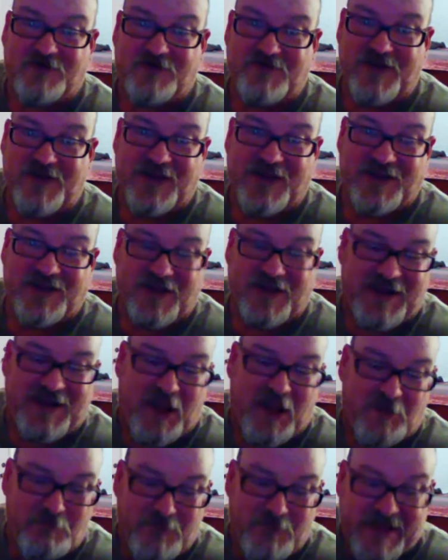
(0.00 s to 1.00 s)
and like
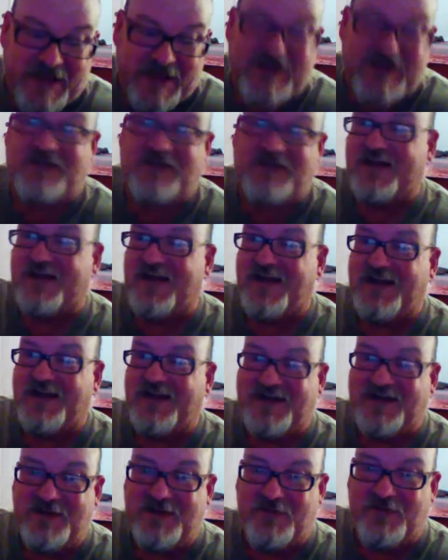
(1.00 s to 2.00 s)
immediately I get
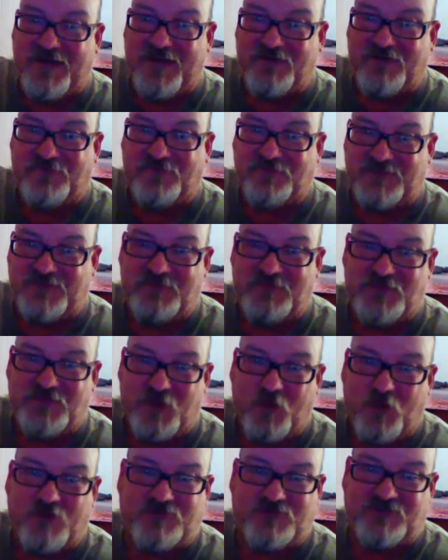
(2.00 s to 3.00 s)
an email from Tim
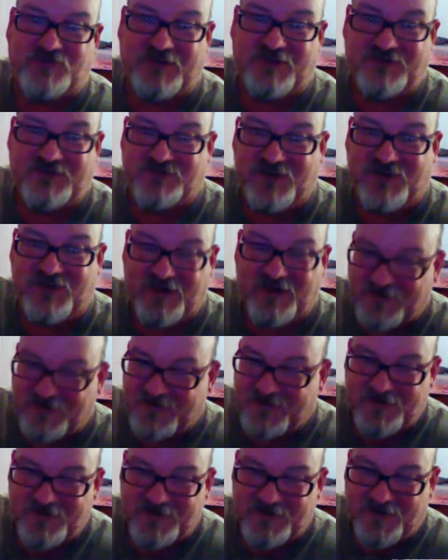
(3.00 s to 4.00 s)
Dorsey, and he's like,
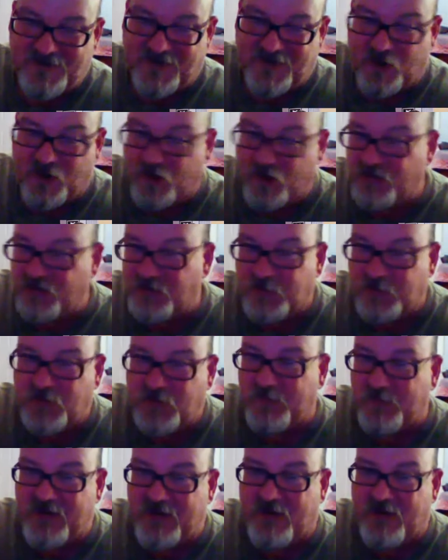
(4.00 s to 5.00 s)
I heard you put a
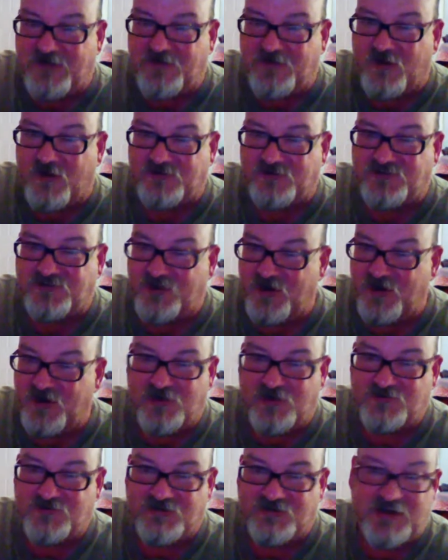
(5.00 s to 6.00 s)
beer out called
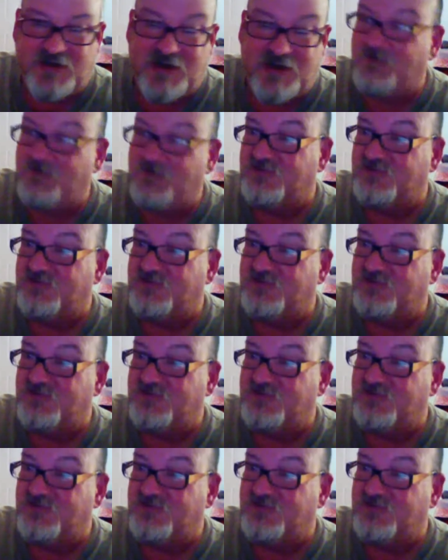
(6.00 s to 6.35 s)
Serge, and he was he